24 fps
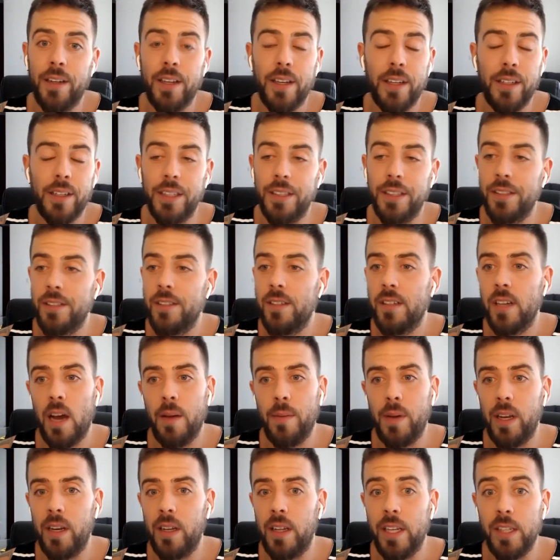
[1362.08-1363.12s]
is, I
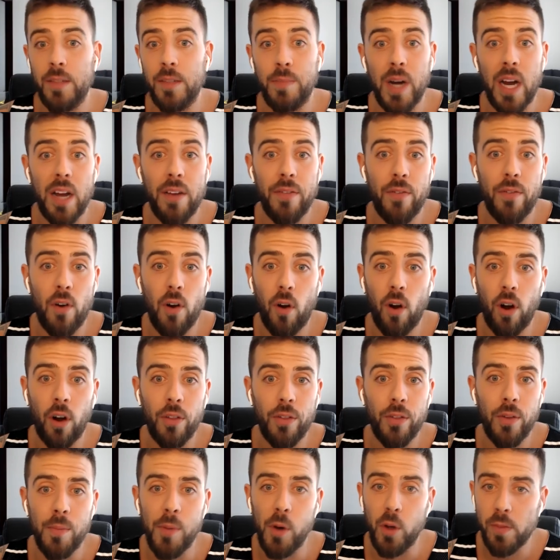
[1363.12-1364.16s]
mean, it's by far
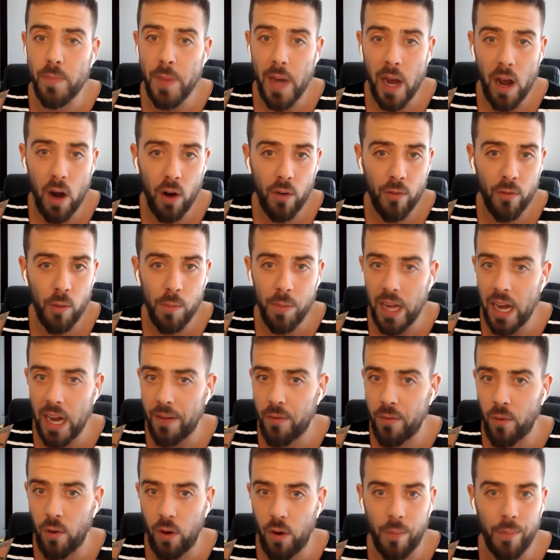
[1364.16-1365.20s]
the most powerful
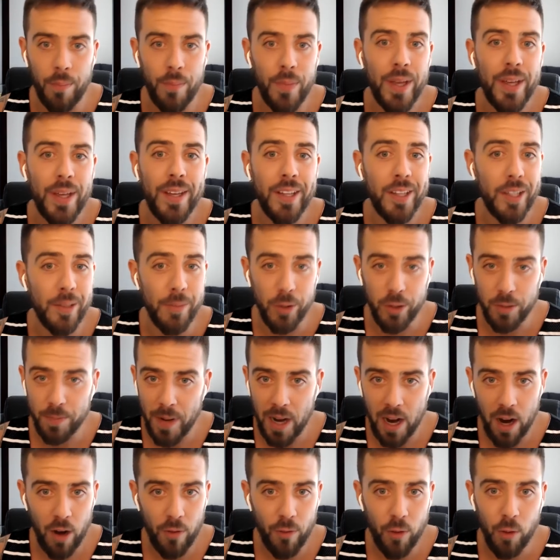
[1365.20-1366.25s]
platform the most
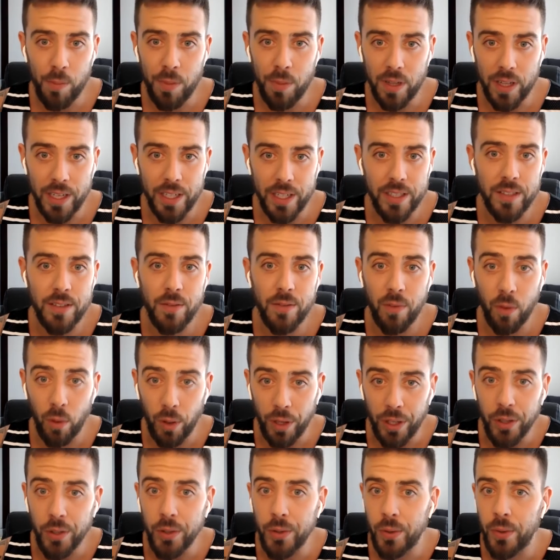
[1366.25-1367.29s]
powerful place for
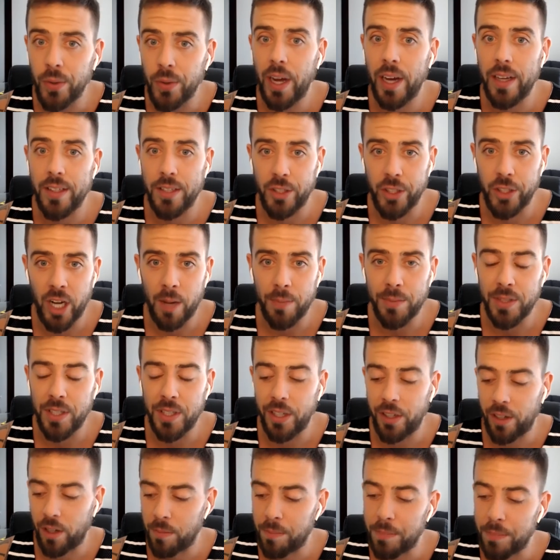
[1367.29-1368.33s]
you as a job
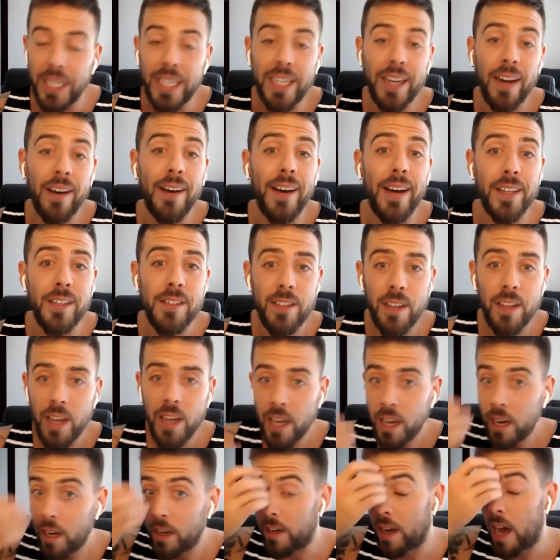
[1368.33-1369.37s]
seeker because
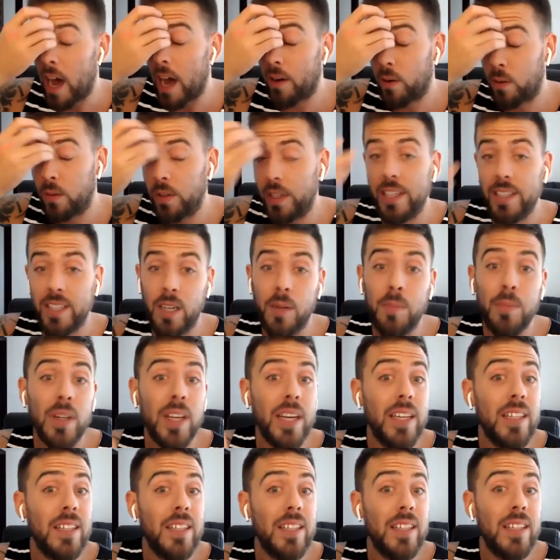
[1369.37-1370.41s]
not only is it a
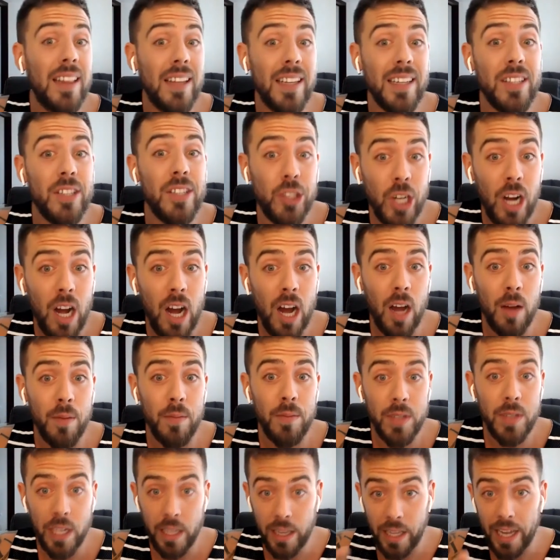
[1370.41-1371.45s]
place that lists
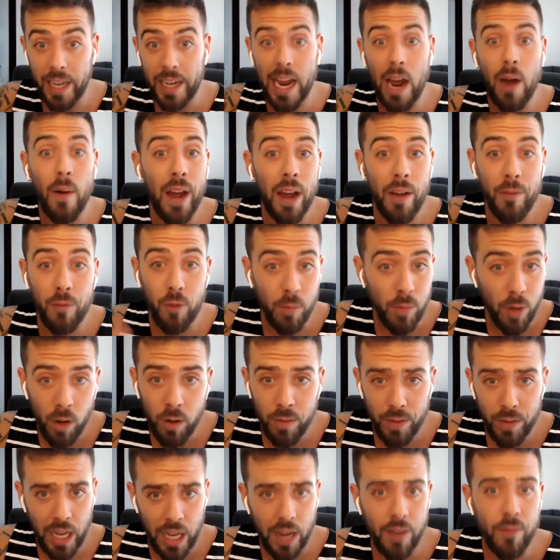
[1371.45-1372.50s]
jobs and they now have remote
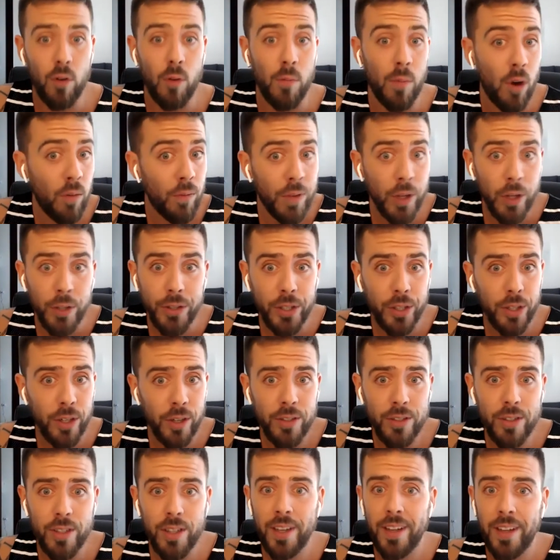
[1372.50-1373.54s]
they have remote
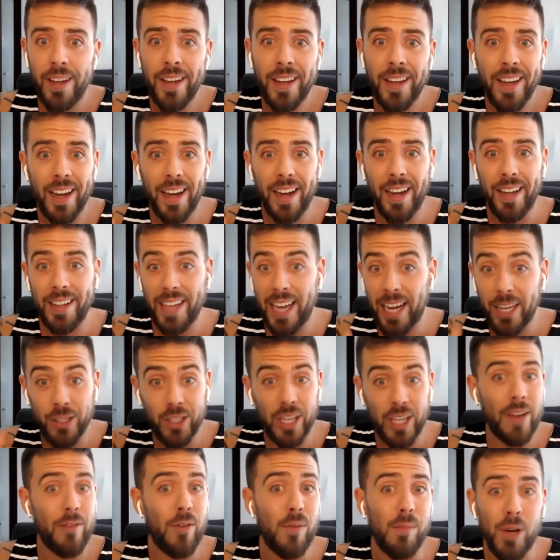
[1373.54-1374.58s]
filters uh, they actually
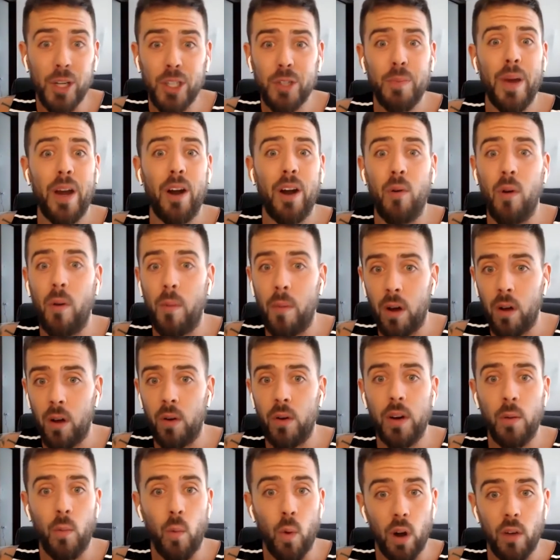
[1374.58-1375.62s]
have a much better remote
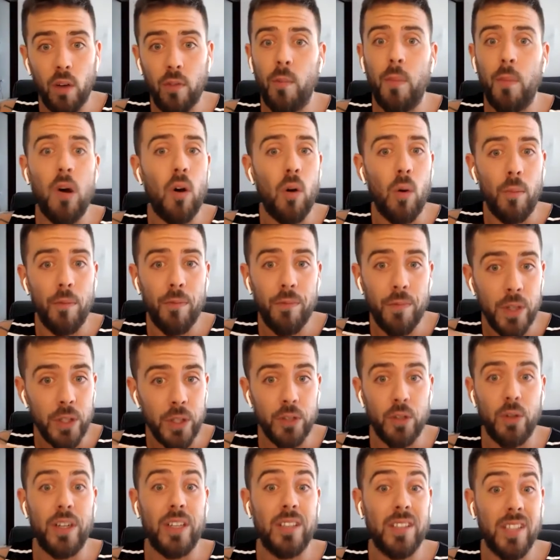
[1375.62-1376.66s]
work from home
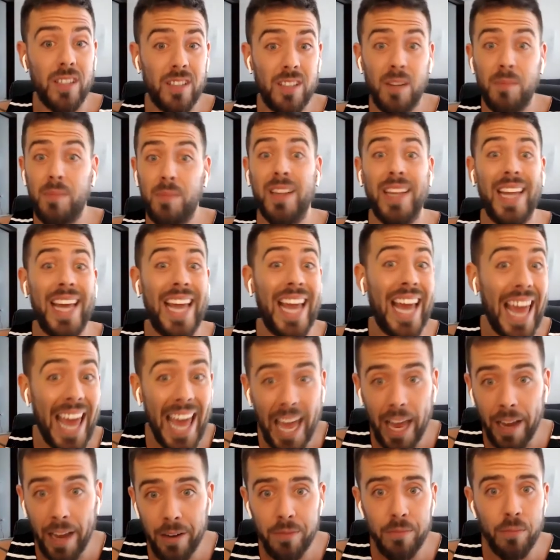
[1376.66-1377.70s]
filtering system than they
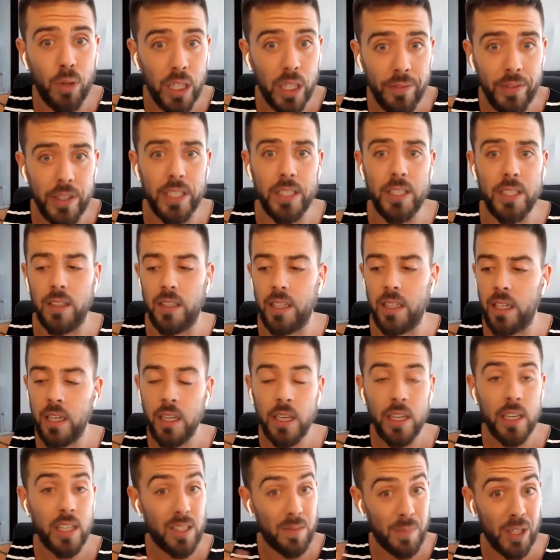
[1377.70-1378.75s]
had previously
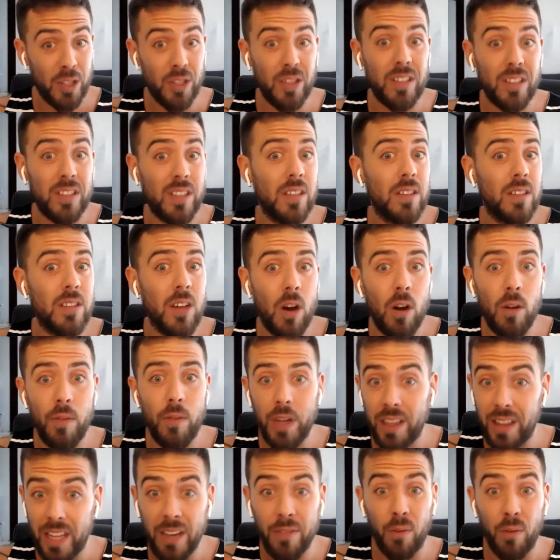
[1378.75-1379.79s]
especially since
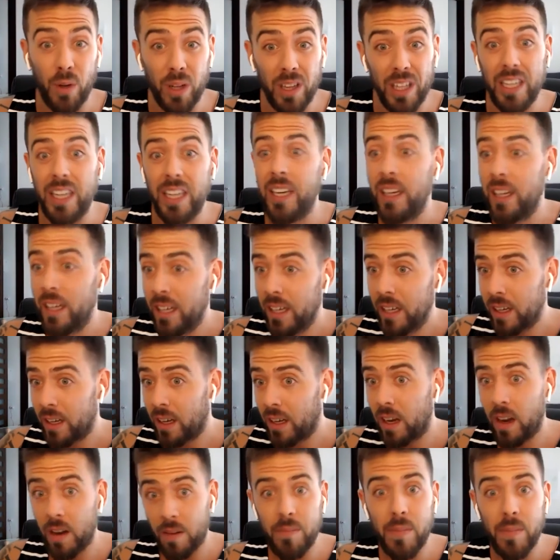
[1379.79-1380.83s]
covid they've really
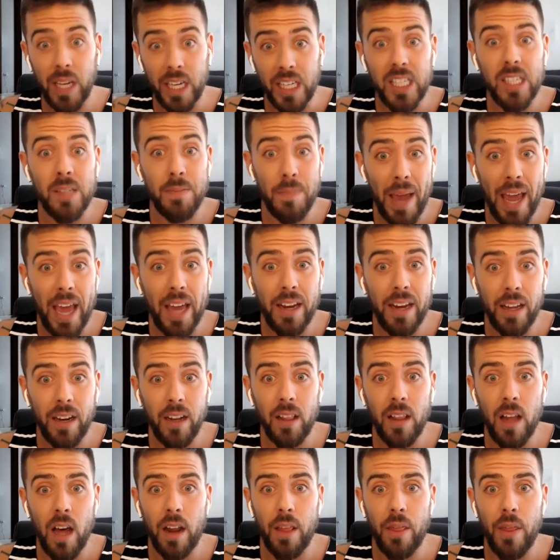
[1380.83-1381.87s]
expanded a
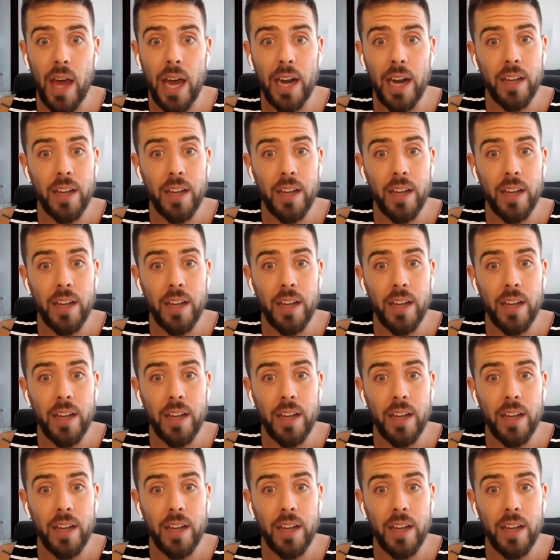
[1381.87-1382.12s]
lot of that